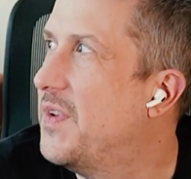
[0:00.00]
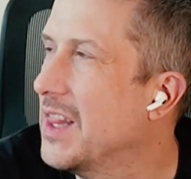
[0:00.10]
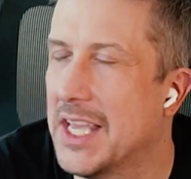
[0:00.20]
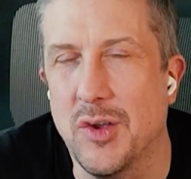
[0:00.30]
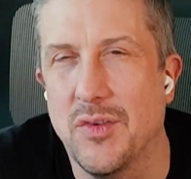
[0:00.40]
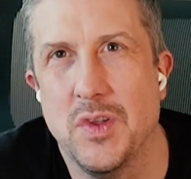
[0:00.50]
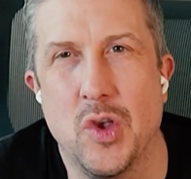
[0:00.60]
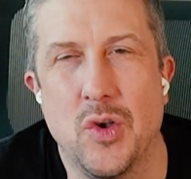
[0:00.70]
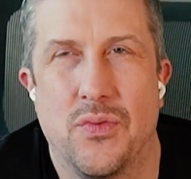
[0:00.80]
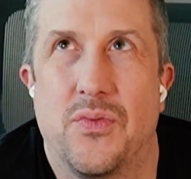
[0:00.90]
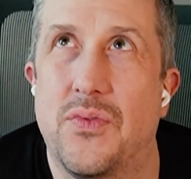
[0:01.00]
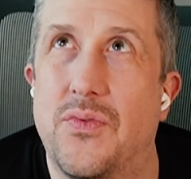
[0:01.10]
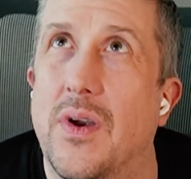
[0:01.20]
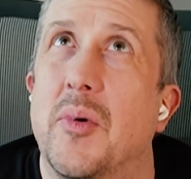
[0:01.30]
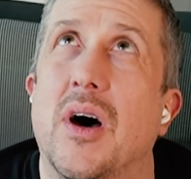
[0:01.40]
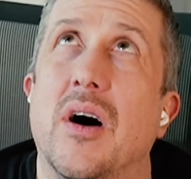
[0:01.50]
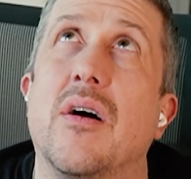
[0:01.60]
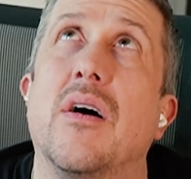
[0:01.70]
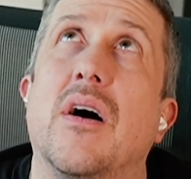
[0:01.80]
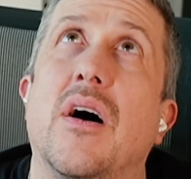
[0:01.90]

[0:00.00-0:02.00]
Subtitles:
feel like you've from a